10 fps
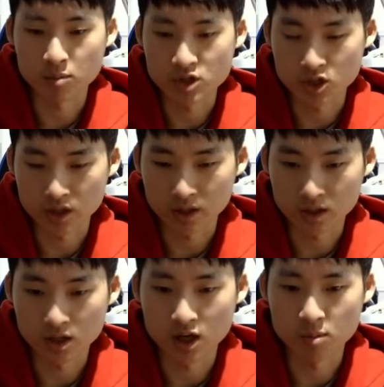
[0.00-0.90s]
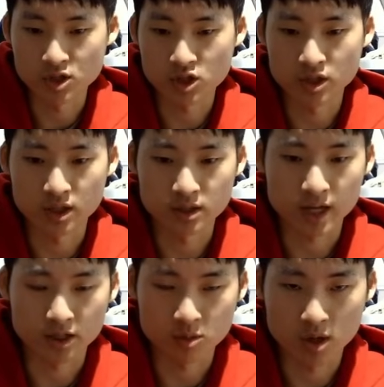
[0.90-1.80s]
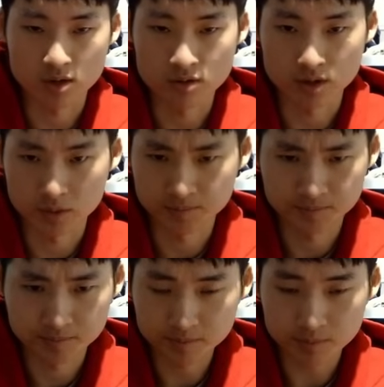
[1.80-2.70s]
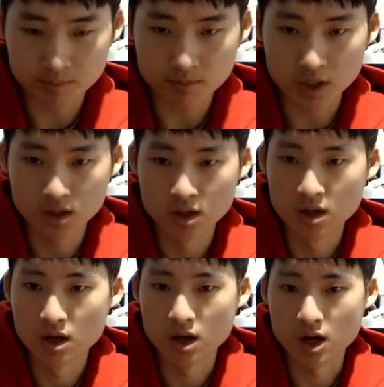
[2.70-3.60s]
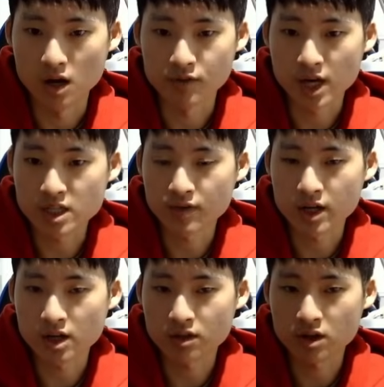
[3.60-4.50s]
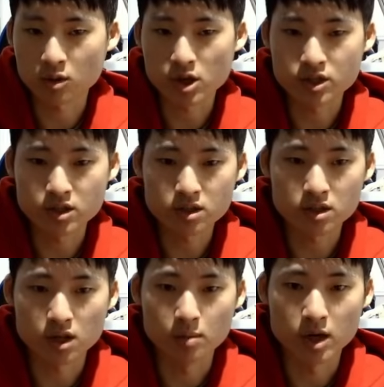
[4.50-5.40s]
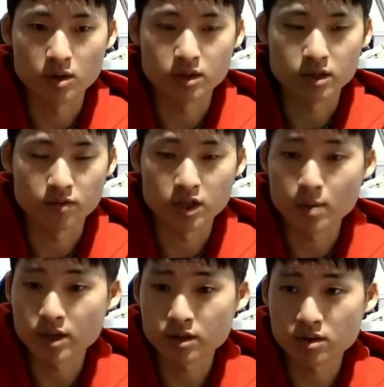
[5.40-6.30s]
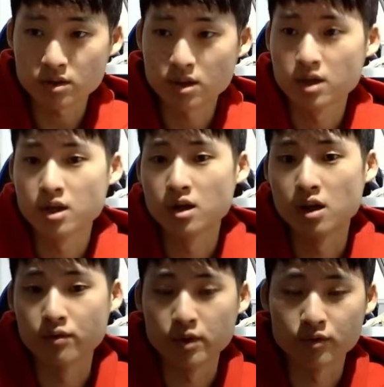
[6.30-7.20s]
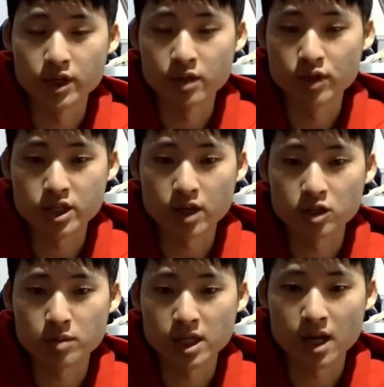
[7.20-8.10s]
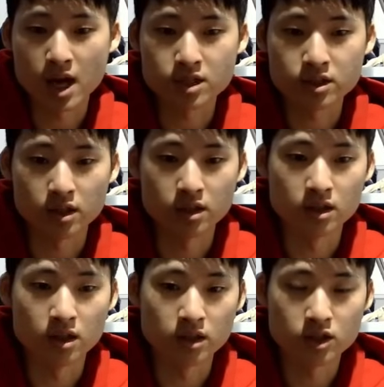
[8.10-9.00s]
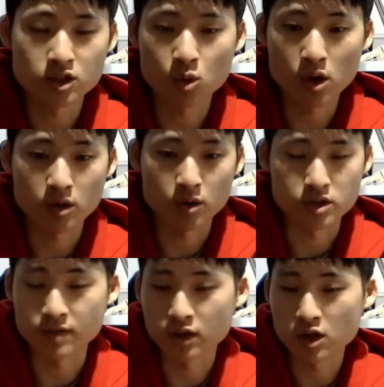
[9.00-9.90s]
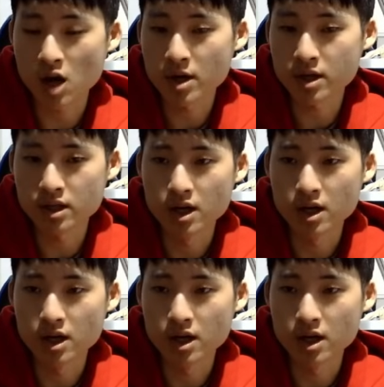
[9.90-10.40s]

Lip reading: positioning tech as well. So if you guys have any other questions about fundamentals, feel free to reach out to me and ask in the Discord or just leave a comment.